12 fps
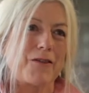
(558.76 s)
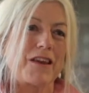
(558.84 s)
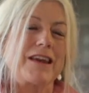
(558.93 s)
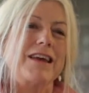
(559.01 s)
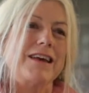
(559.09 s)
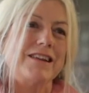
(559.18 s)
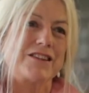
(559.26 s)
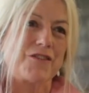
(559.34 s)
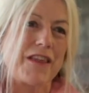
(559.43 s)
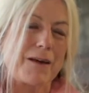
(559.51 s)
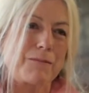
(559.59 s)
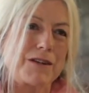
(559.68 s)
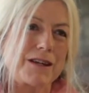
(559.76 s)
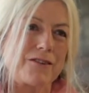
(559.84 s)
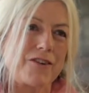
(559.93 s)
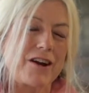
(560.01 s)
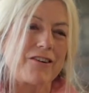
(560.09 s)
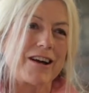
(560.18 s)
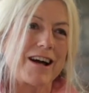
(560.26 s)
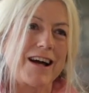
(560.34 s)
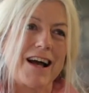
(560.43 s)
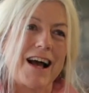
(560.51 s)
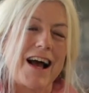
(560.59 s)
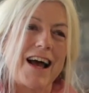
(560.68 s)
needs for that particular area,
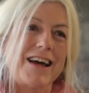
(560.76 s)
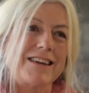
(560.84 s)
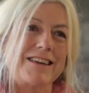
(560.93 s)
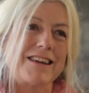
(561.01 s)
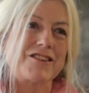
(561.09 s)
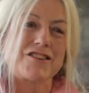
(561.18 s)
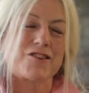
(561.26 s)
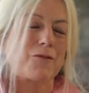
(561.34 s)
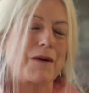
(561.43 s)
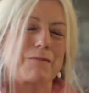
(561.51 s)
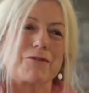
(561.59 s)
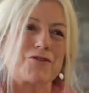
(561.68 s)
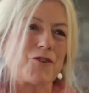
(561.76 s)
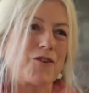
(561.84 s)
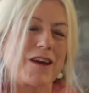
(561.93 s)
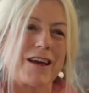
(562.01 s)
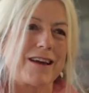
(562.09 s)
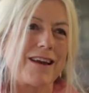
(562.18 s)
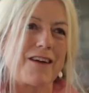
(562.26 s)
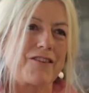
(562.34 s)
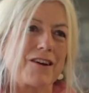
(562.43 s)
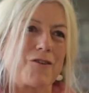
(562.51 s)
and it just got people talking and having a